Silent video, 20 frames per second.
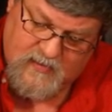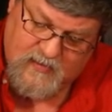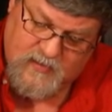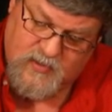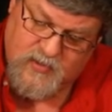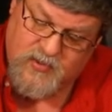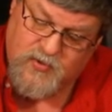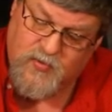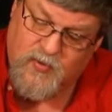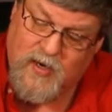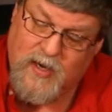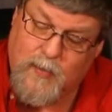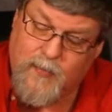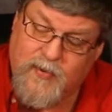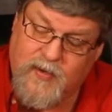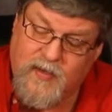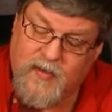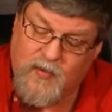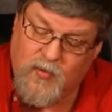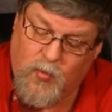Just drop
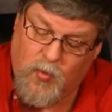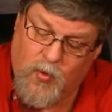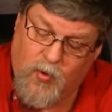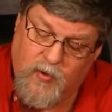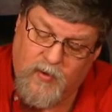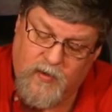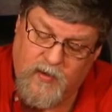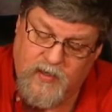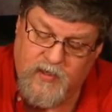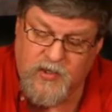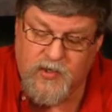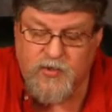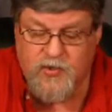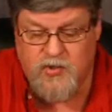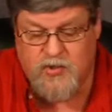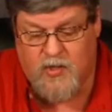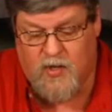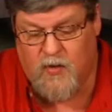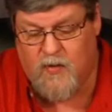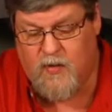it in the water, and you
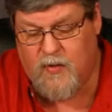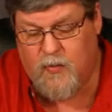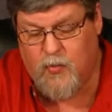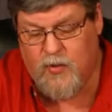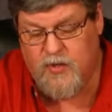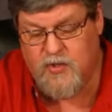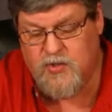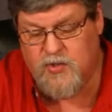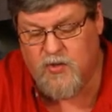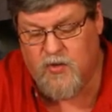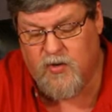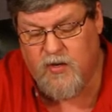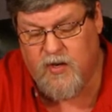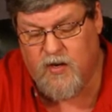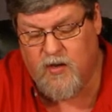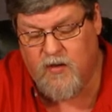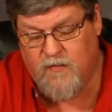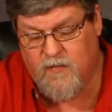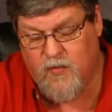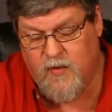saw what it started
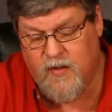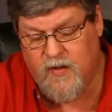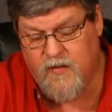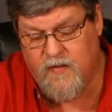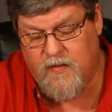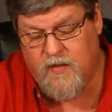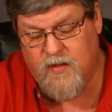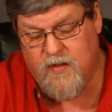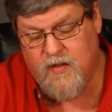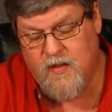off with,